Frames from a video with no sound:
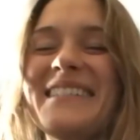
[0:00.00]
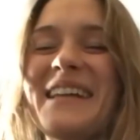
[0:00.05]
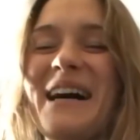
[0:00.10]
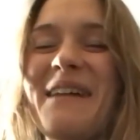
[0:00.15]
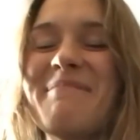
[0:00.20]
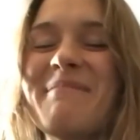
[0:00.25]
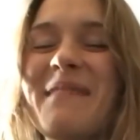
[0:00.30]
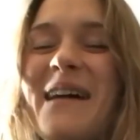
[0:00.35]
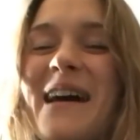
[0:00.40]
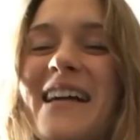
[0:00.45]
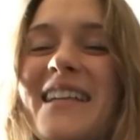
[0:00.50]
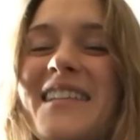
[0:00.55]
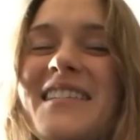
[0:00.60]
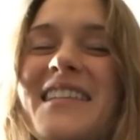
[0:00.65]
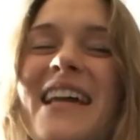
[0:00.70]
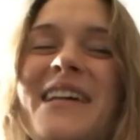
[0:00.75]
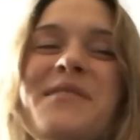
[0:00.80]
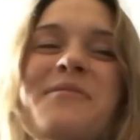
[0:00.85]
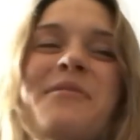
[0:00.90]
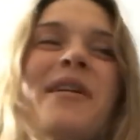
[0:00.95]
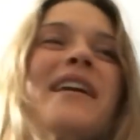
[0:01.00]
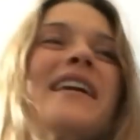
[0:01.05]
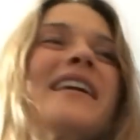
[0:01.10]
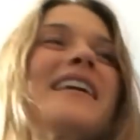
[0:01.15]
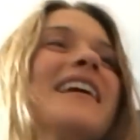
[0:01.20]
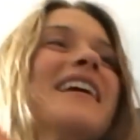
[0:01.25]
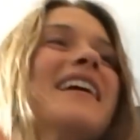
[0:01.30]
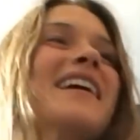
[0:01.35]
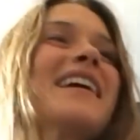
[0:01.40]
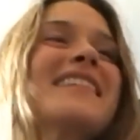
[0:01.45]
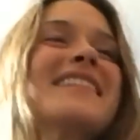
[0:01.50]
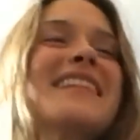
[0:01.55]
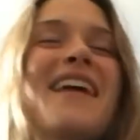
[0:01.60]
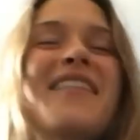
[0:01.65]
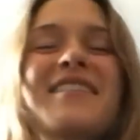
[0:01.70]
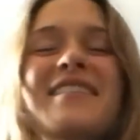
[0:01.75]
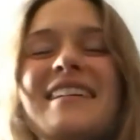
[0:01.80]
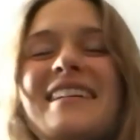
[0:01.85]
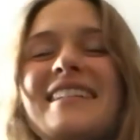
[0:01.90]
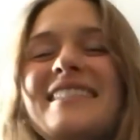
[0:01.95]
Not much. Yes, we're here in the
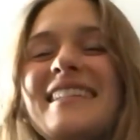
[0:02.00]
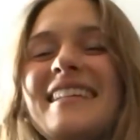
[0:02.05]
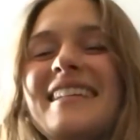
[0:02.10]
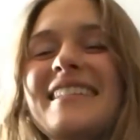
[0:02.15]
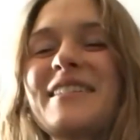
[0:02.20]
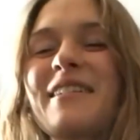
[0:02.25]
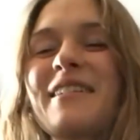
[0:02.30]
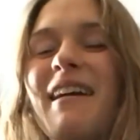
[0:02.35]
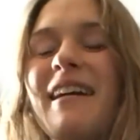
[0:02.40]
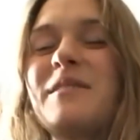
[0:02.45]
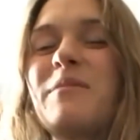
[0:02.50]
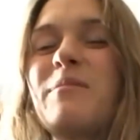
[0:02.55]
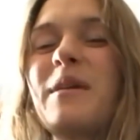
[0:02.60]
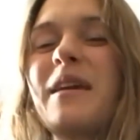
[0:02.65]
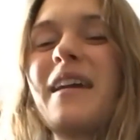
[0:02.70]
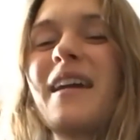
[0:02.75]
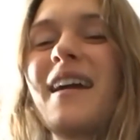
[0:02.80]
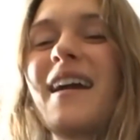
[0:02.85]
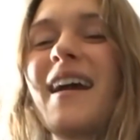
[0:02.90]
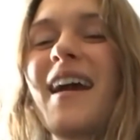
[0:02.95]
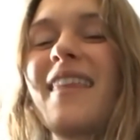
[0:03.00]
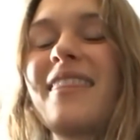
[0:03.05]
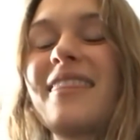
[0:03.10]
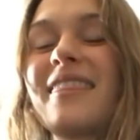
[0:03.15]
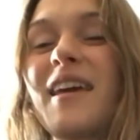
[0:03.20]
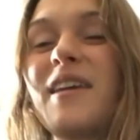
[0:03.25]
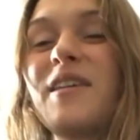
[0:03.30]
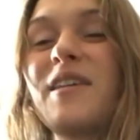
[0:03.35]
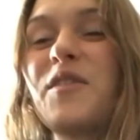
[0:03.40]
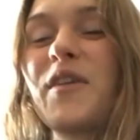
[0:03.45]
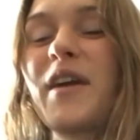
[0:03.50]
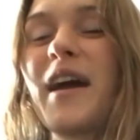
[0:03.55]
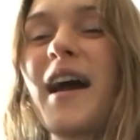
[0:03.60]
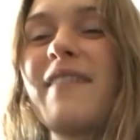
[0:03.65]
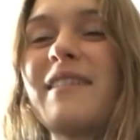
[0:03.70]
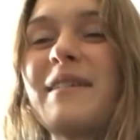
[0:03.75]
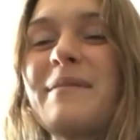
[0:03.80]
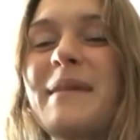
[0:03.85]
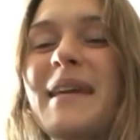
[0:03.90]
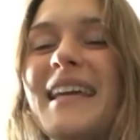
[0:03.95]
Netherlands. It's great to be here, and thank you for
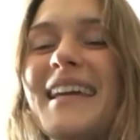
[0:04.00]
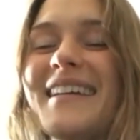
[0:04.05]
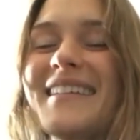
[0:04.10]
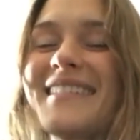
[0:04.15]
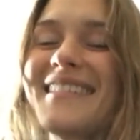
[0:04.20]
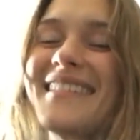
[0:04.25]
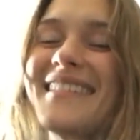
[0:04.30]
having me.